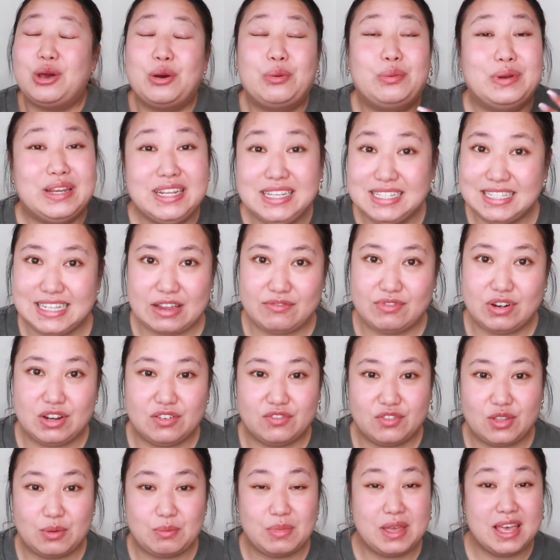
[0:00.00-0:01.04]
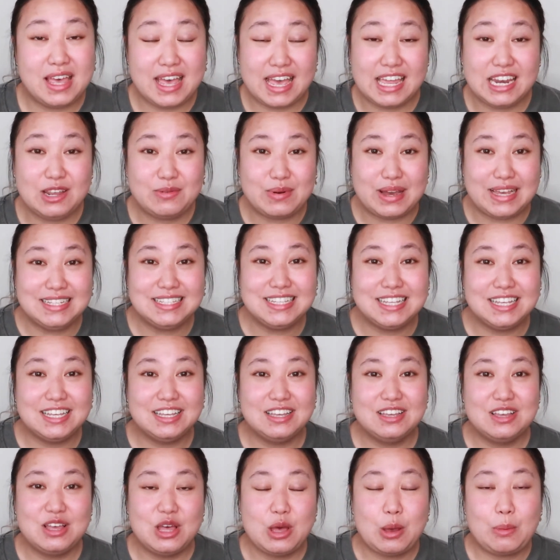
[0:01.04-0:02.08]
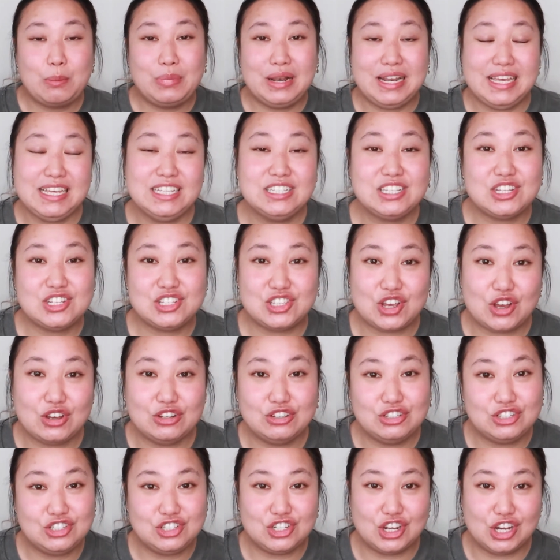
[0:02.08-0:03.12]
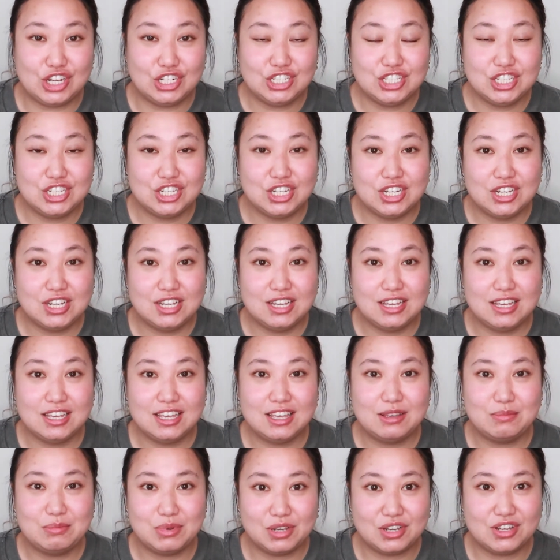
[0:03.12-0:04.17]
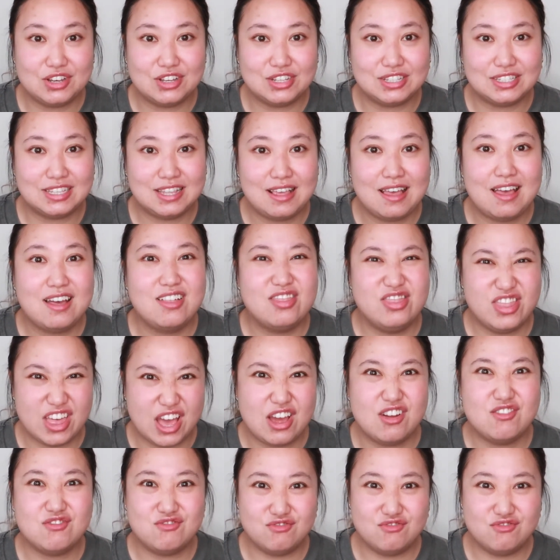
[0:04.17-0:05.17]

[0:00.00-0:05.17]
We need to get rid of them. Anyways, please don't judge because they're